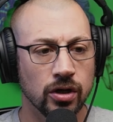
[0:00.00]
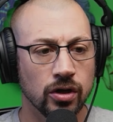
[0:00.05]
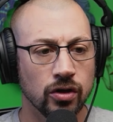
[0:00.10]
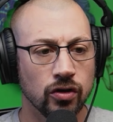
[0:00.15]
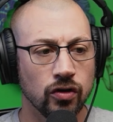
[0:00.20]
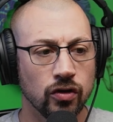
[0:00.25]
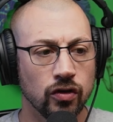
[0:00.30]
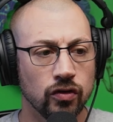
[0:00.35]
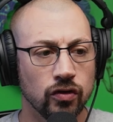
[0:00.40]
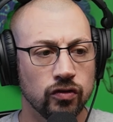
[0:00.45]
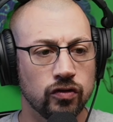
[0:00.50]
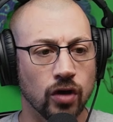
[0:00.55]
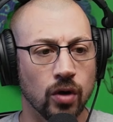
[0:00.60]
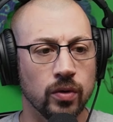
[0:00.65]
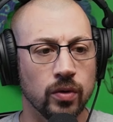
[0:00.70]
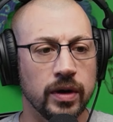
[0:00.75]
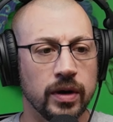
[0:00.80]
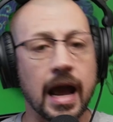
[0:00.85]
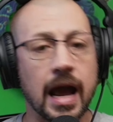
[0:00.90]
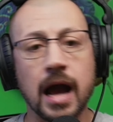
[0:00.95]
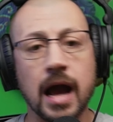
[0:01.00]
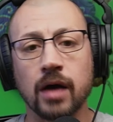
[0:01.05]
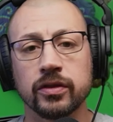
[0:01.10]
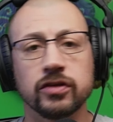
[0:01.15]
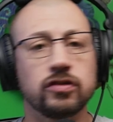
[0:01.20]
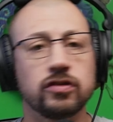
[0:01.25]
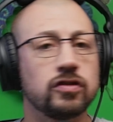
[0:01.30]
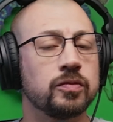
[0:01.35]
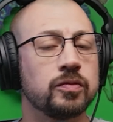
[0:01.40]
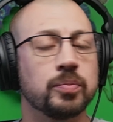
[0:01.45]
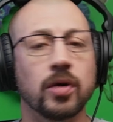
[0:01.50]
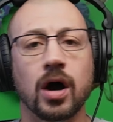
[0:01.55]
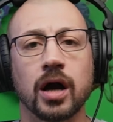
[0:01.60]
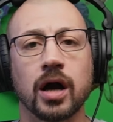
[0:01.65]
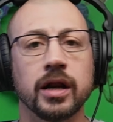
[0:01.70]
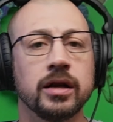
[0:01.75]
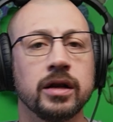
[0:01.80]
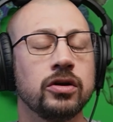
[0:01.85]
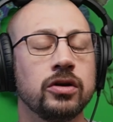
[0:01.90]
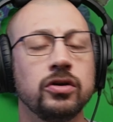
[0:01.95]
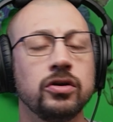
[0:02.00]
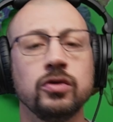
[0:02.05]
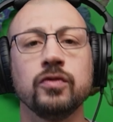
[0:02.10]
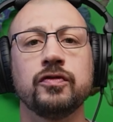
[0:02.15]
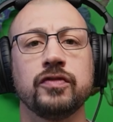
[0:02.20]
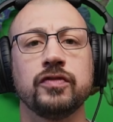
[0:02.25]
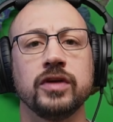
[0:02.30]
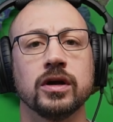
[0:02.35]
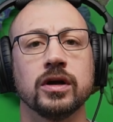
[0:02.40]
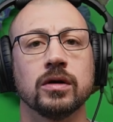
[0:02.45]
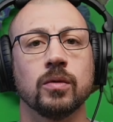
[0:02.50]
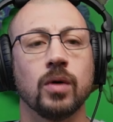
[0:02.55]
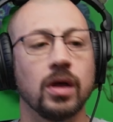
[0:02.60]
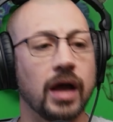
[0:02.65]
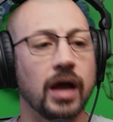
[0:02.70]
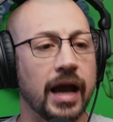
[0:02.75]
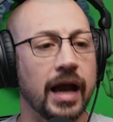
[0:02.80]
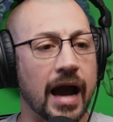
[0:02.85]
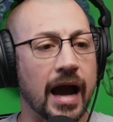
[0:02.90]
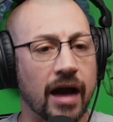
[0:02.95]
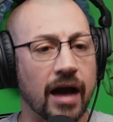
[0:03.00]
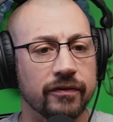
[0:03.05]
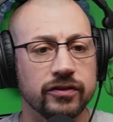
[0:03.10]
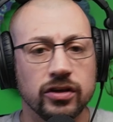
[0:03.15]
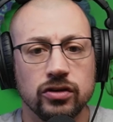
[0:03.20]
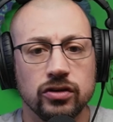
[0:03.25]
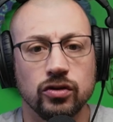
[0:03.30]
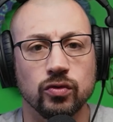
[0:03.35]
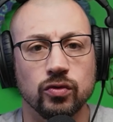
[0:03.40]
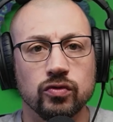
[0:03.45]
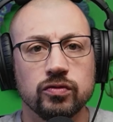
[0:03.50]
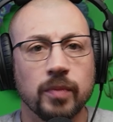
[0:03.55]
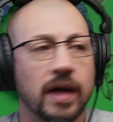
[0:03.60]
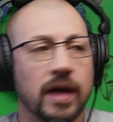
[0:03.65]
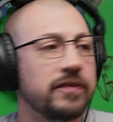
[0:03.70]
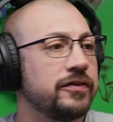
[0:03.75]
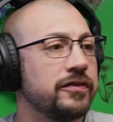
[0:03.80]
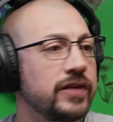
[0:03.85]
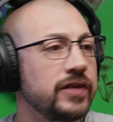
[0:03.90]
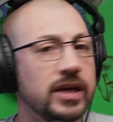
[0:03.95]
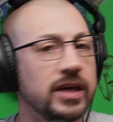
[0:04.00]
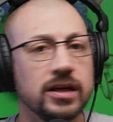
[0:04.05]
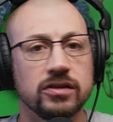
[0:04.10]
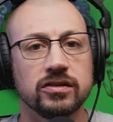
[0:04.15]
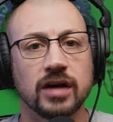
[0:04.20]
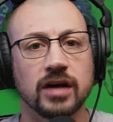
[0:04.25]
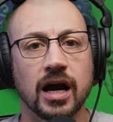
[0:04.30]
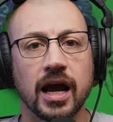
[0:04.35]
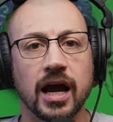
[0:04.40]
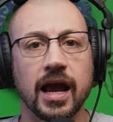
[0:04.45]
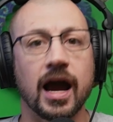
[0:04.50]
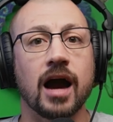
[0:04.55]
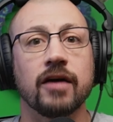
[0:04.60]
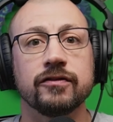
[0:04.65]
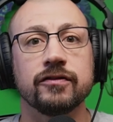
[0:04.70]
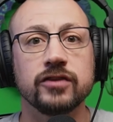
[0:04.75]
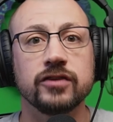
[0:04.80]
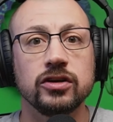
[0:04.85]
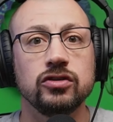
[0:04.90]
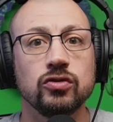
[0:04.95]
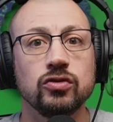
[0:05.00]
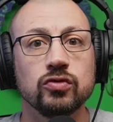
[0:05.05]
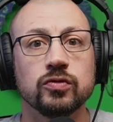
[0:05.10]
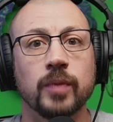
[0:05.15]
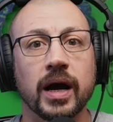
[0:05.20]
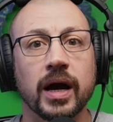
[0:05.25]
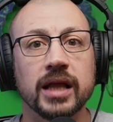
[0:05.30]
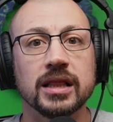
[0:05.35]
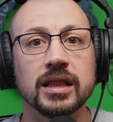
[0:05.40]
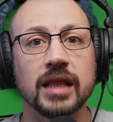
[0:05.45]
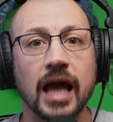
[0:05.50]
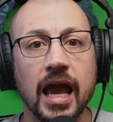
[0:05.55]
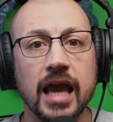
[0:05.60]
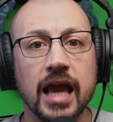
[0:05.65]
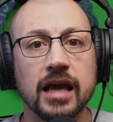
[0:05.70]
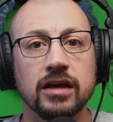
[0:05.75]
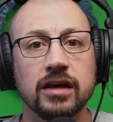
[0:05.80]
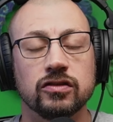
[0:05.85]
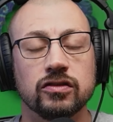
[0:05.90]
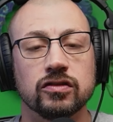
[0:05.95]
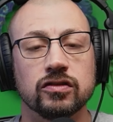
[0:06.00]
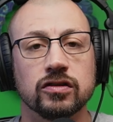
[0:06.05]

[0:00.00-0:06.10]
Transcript: So now this has brought in a new fear. Well, I have to use my feet. I have to use my legs.